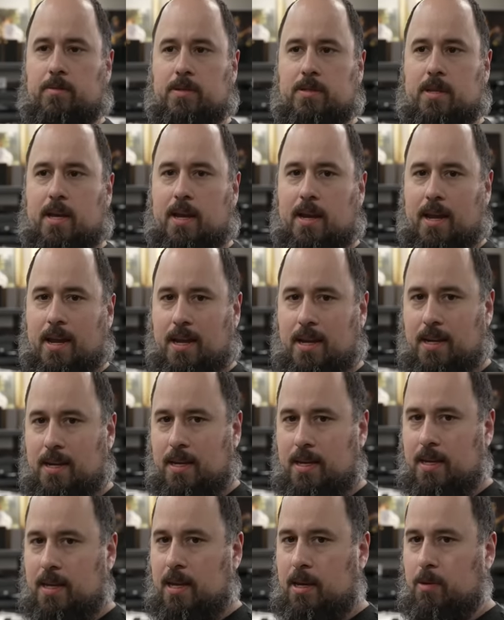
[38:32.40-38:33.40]
was that
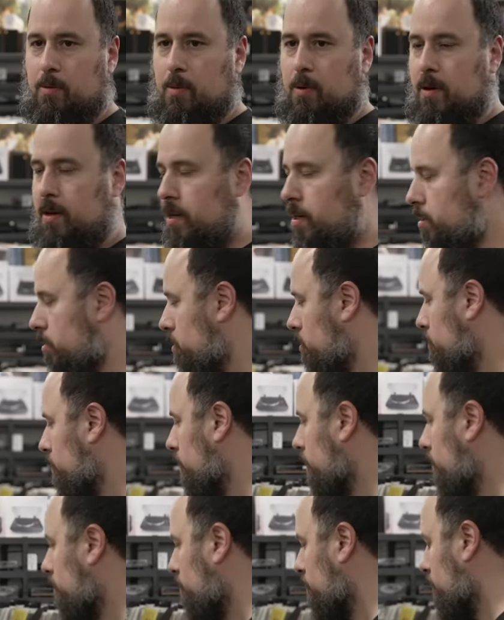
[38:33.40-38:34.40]
80, 81, 82,
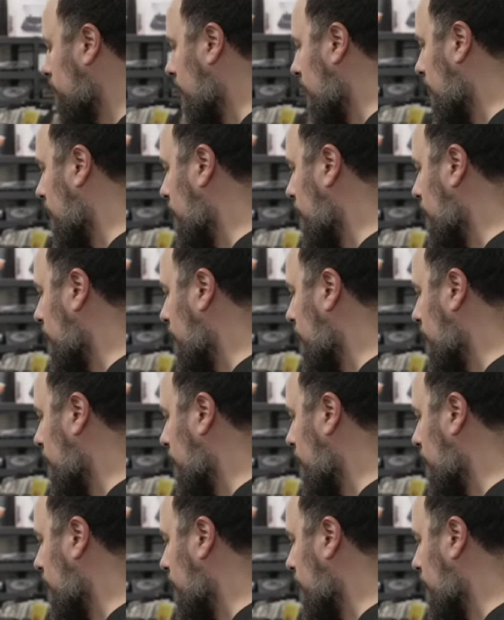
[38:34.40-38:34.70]
83, that